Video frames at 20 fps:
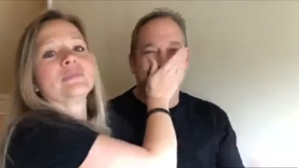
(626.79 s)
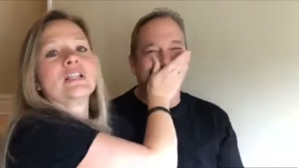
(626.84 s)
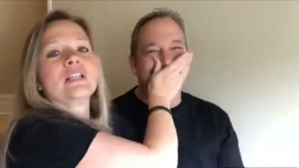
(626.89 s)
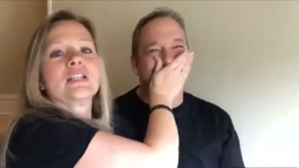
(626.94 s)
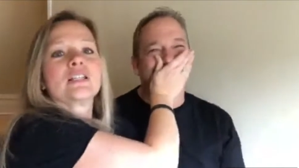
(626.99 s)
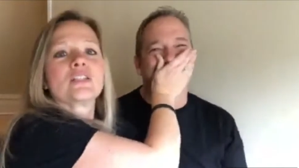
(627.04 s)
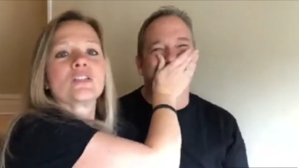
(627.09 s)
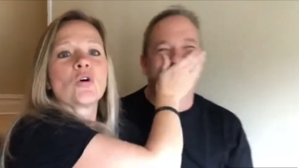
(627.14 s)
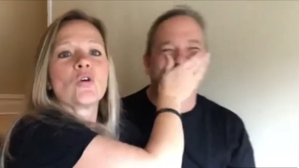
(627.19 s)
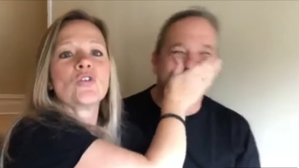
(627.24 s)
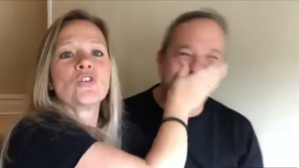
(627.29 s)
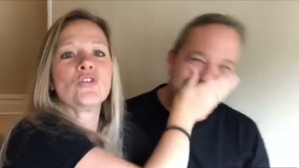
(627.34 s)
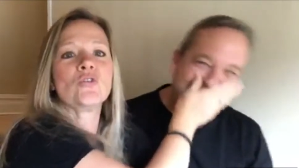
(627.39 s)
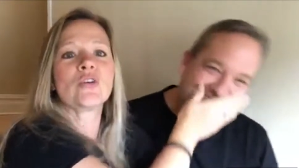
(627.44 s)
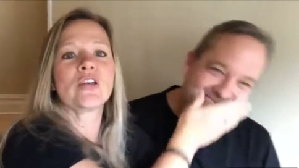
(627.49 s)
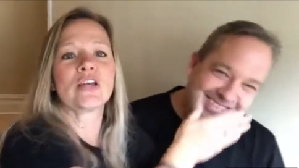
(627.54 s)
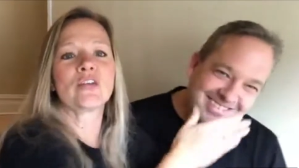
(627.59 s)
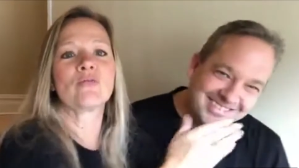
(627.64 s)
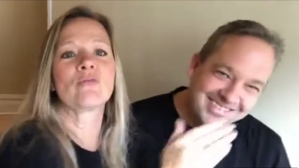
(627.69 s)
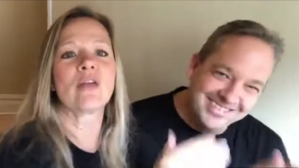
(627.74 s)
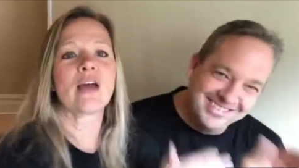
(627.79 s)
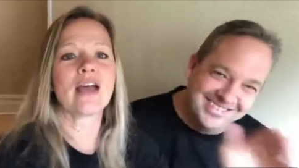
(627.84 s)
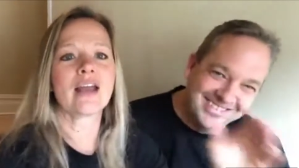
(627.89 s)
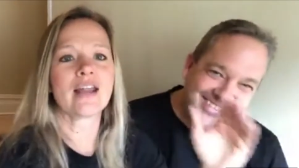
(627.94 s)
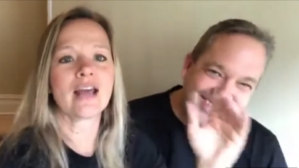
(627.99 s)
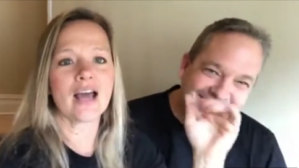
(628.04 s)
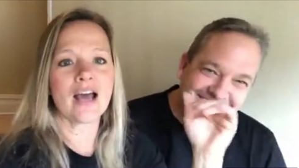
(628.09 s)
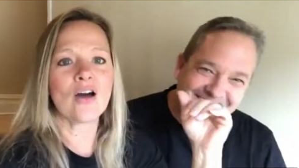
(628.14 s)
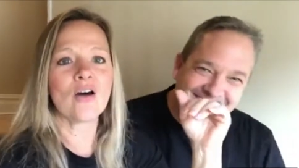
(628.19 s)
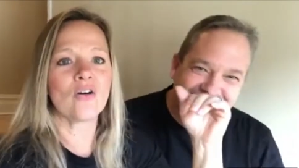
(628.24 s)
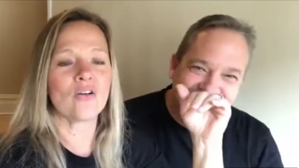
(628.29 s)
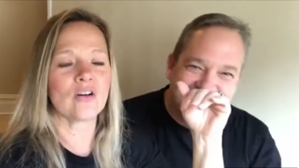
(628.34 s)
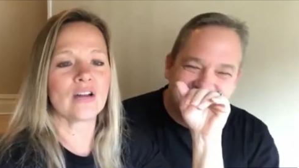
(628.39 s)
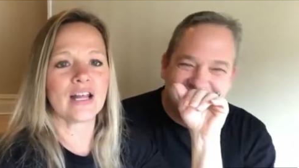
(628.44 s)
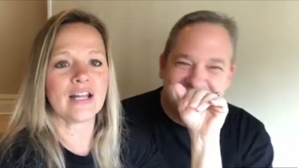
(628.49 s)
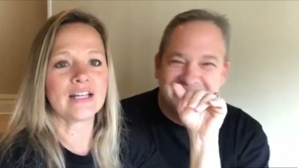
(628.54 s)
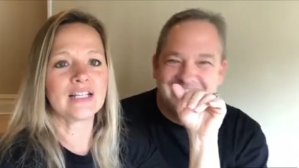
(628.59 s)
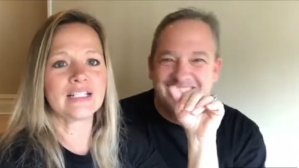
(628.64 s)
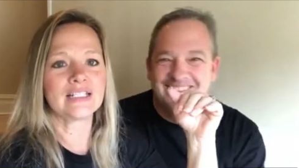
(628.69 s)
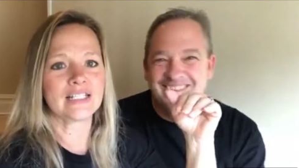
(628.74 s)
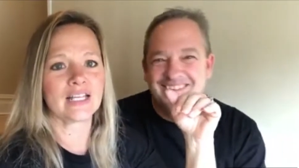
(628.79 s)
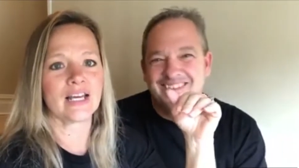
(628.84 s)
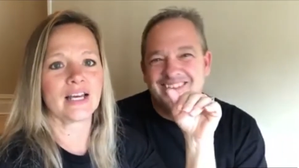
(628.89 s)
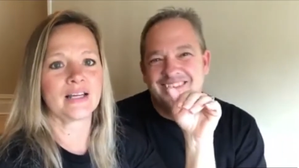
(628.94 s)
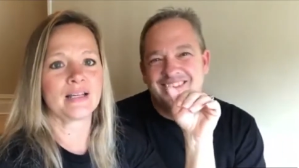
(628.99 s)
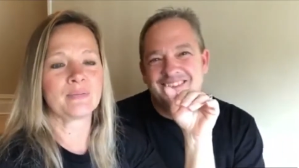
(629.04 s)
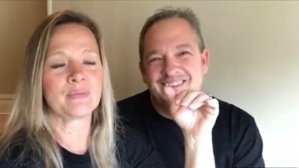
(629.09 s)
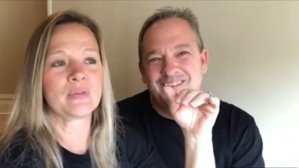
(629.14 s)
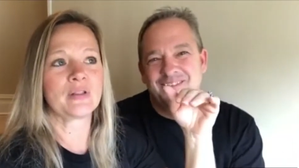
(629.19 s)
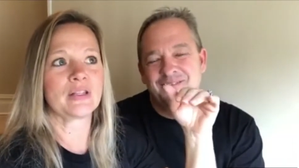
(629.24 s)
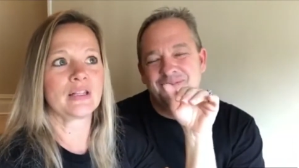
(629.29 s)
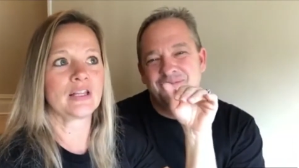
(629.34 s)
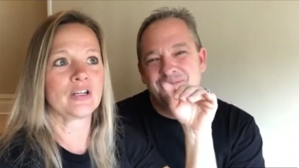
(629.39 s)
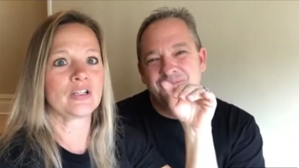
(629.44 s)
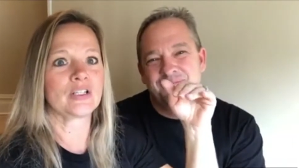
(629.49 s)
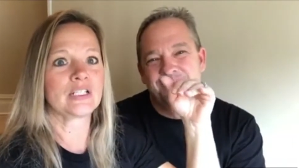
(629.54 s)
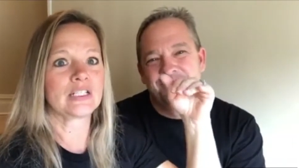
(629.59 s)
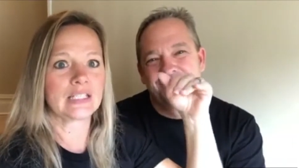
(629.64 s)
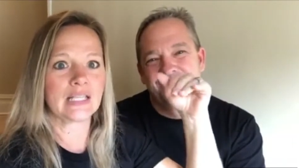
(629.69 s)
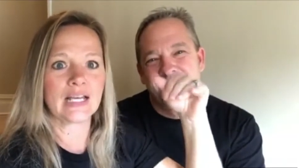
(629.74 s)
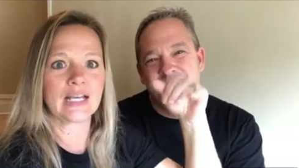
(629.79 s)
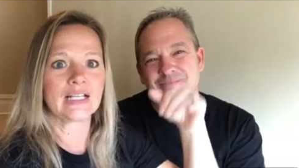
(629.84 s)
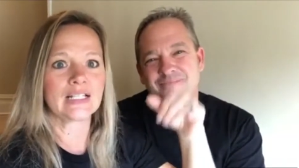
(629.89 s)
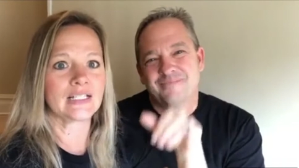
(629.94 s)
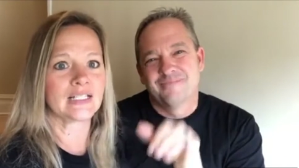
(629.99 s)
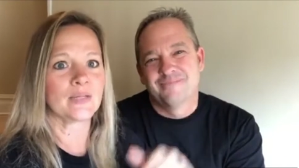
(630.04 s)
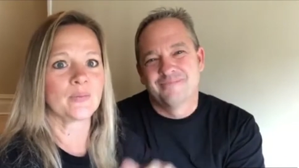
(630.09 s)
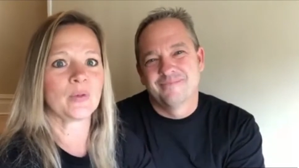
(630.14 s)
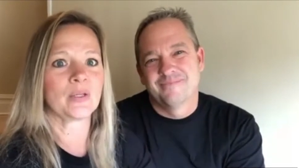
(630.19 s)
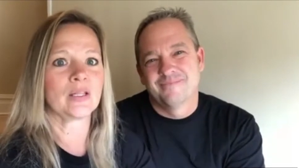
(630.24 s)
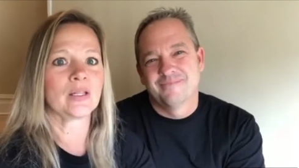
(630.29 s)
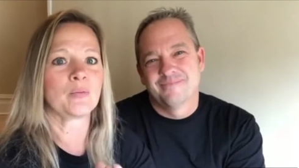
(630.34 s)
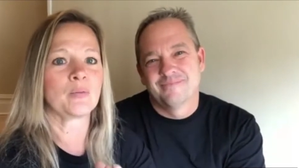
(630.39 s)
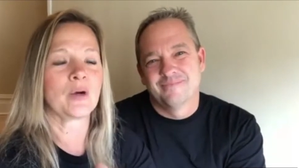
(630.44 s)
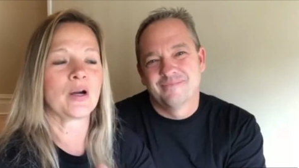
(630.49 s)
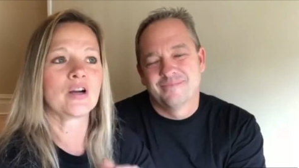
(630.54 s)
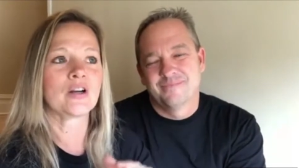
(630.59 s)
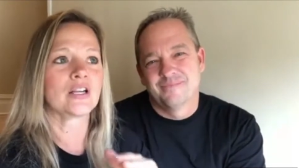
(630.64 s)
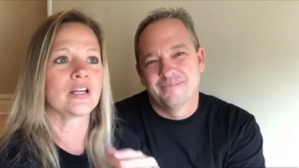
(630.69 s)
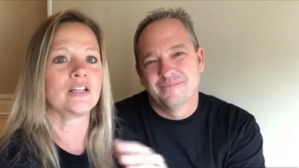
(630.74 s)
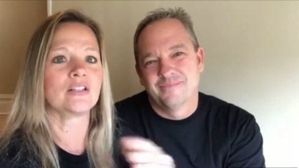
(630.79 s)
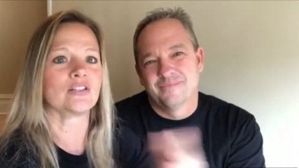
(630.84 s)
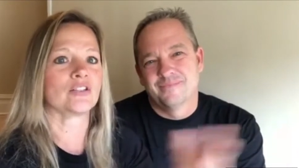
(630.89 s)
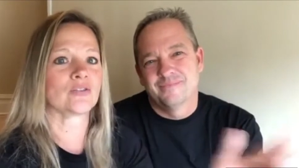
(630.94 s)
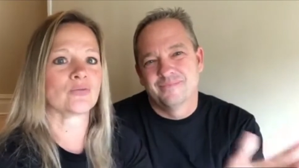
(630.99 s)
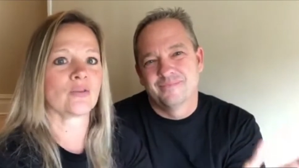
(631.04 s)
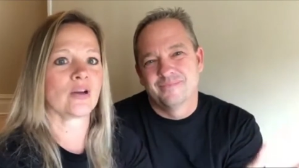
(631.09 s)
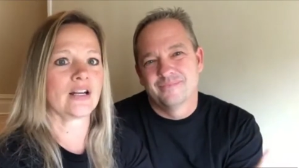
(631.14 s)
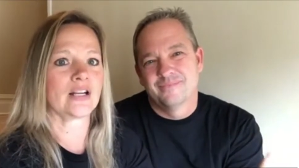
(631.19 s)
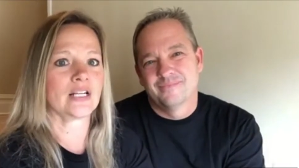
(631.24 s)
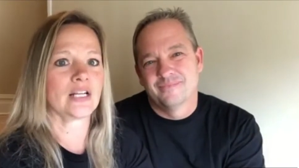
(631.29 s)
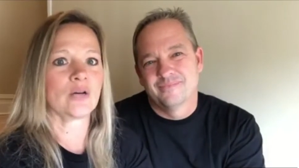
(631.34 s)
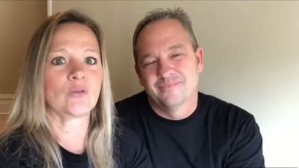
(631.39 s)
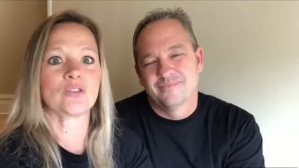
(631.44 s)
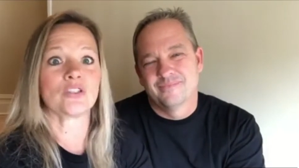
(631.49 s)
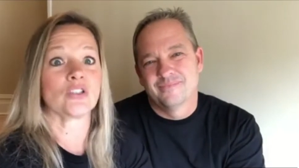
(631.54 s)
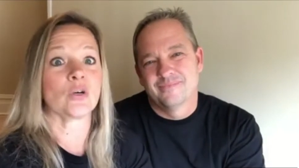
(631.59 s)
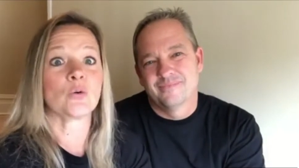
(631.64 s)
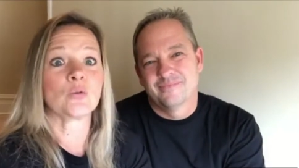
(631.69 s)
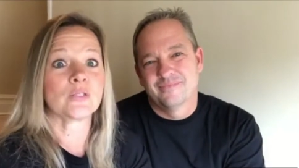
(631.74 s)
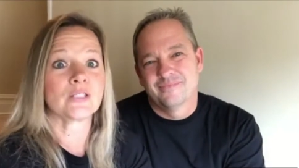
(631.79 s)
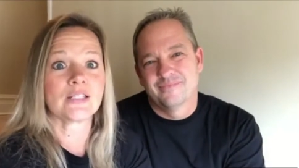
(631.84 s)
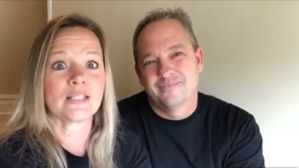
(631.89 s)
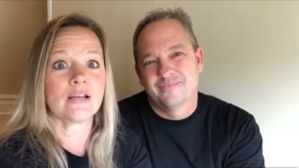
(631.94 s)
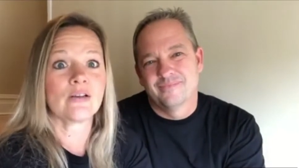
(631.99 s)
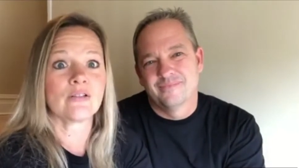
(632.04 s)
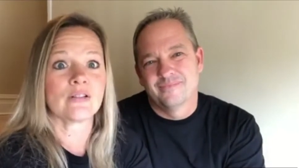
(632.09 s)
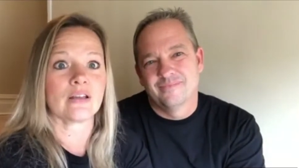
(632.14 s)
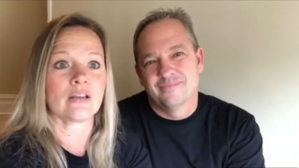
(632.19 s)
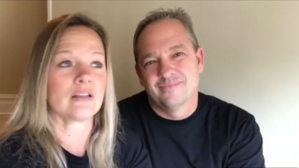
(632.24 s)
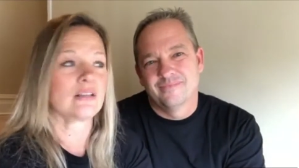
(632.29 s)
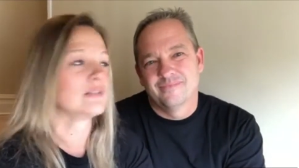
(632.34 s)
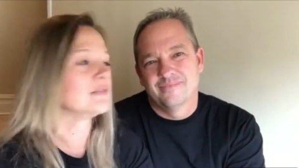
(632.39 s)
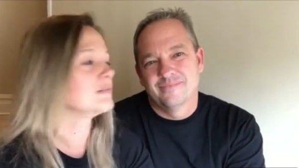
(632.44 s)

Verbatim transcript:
Speaker 1: so you can ride out anytime there is like a dip in the market. Just ride it out. Don't sell them.